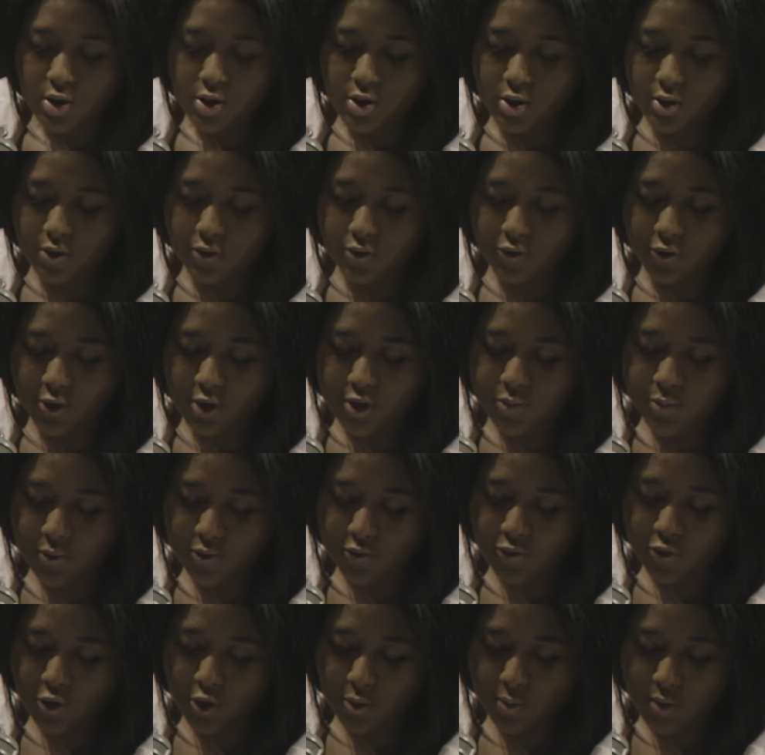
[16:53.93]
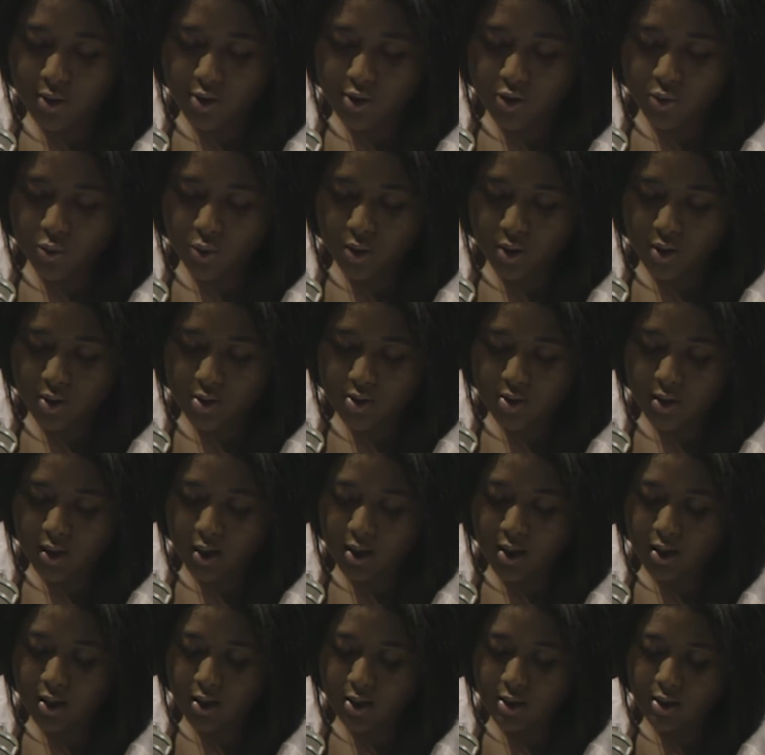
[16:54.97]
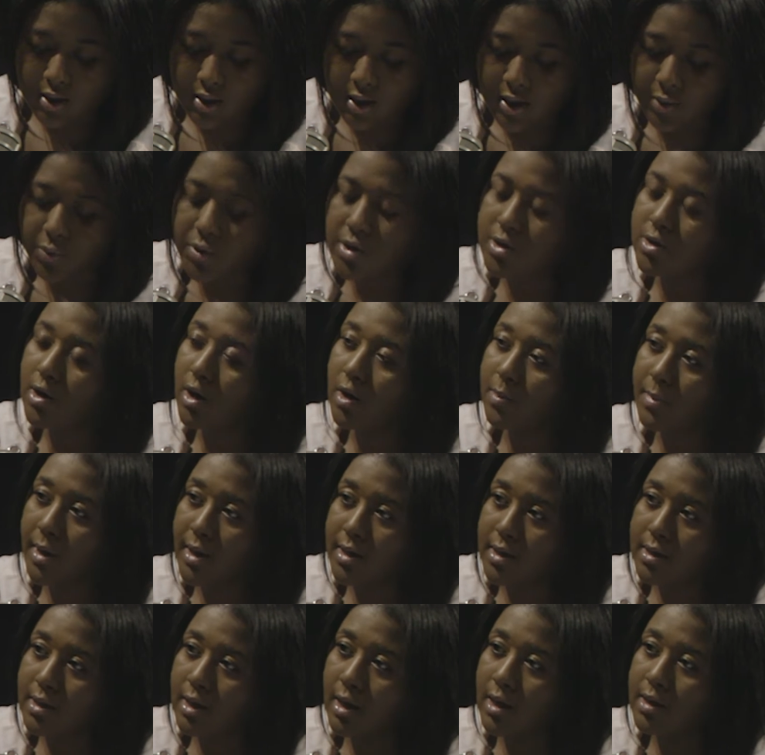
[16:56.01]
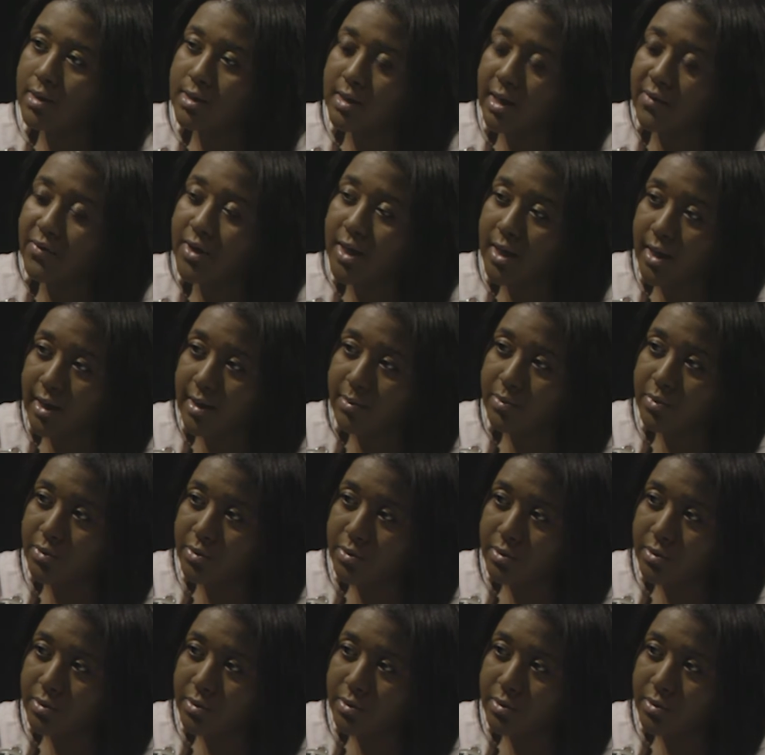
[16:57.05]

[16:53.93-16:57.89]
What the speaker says: Your first performance was Can We Talk by Tevin Campbell.